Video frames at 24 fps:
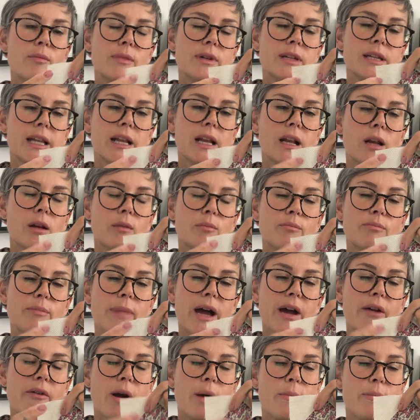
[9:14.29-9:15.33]
little
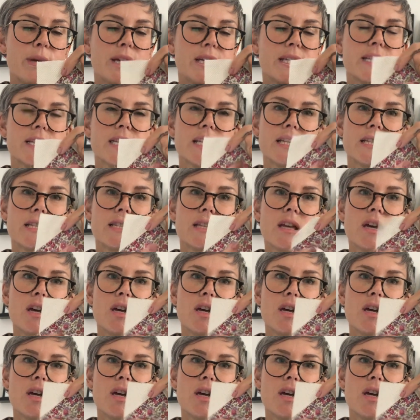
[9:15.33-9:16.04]
background pieces